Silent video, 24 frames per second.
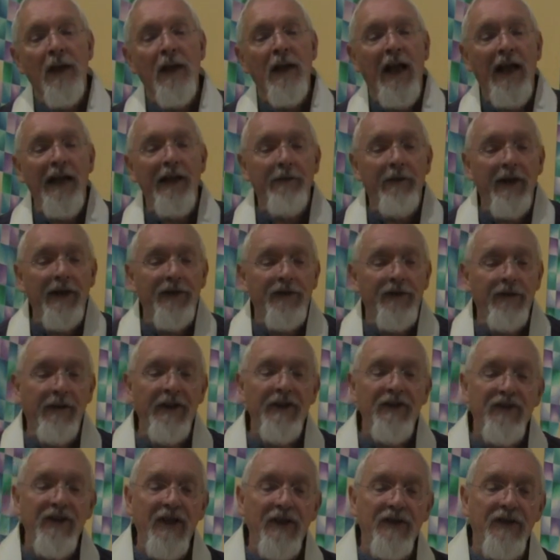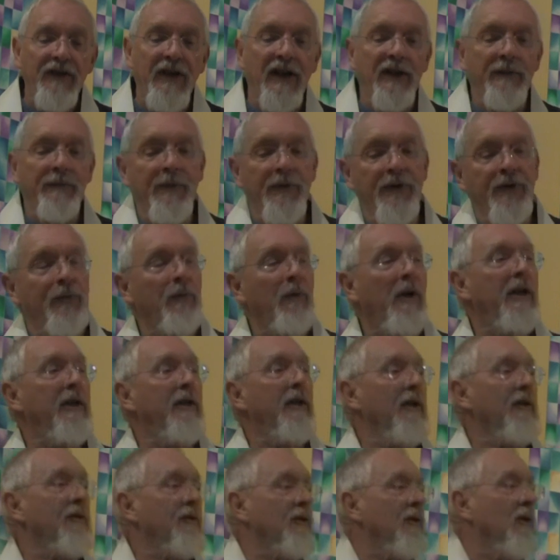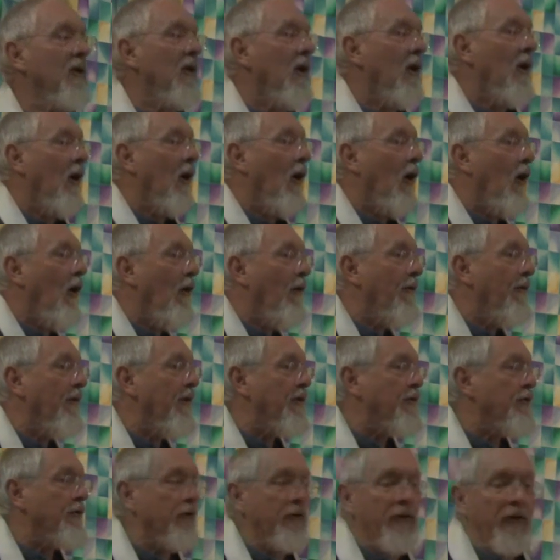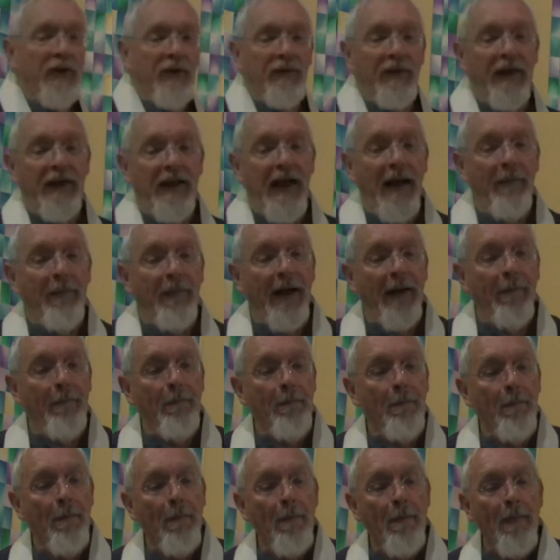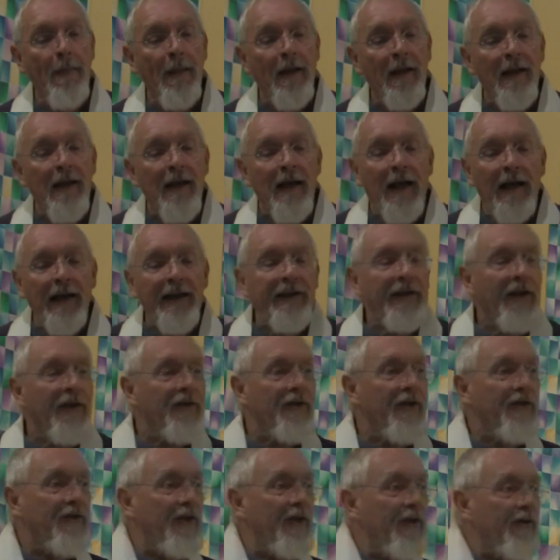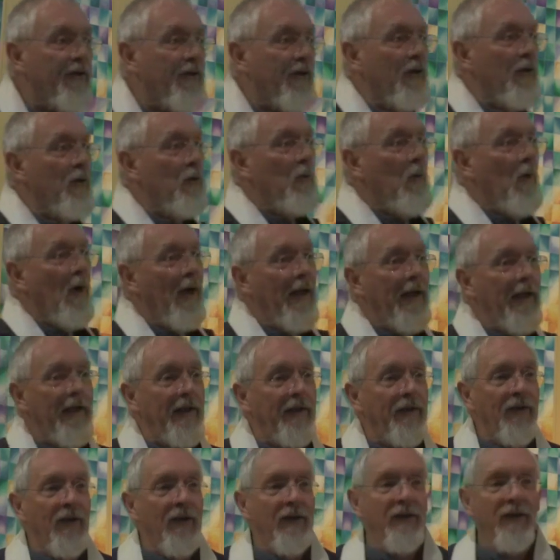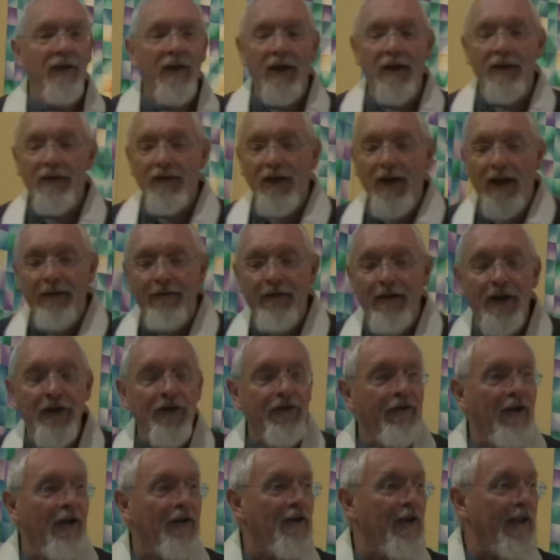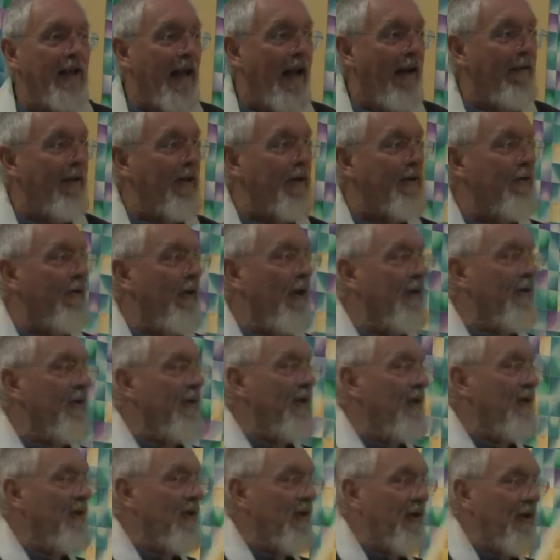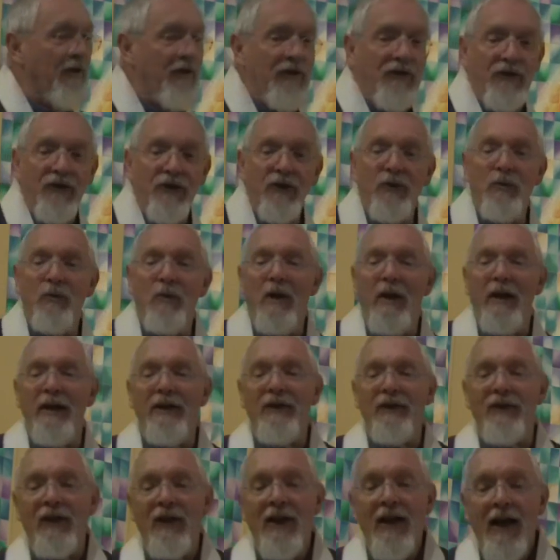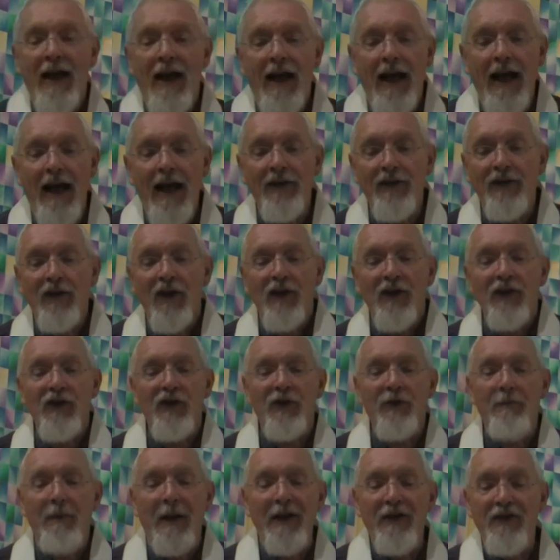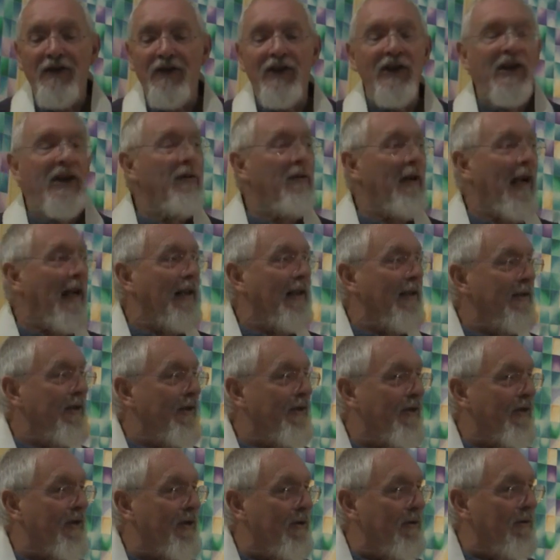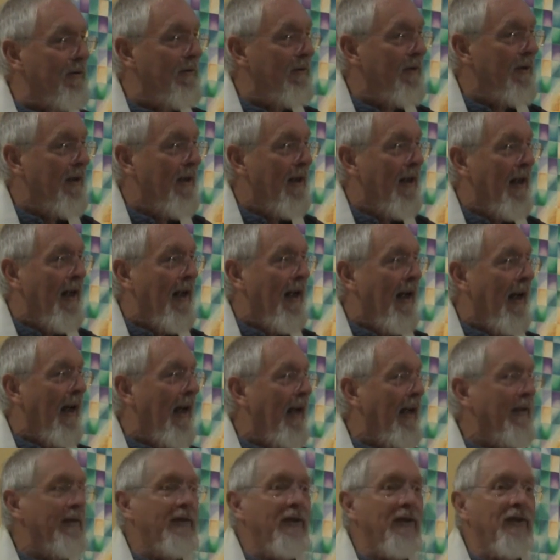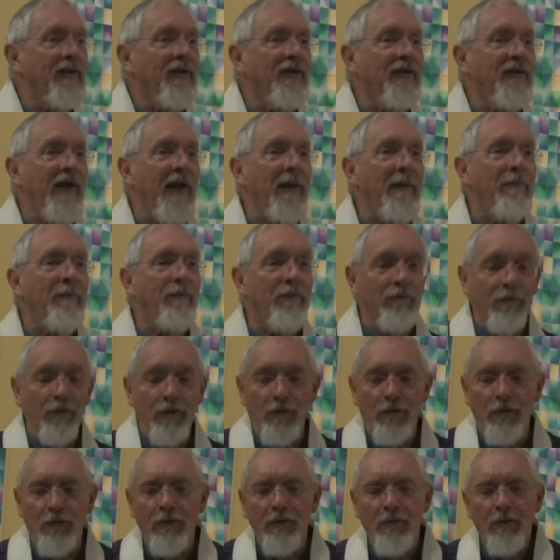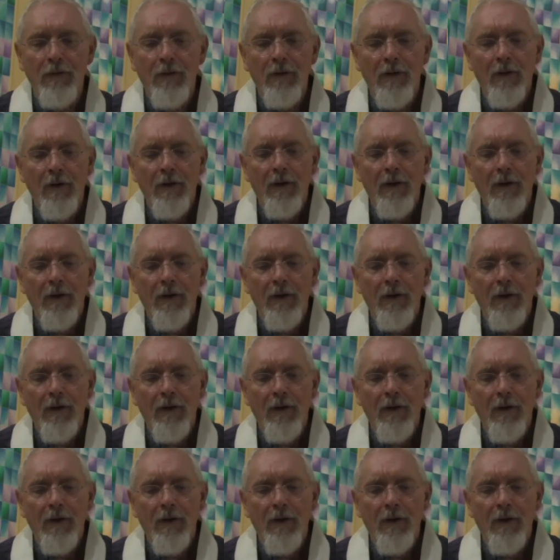Anyway, so he sets out to persuade us of the truth of an Atman. And he does this in two ways, and Sangha actually characterizes these two ways as spatio-analytical and temporal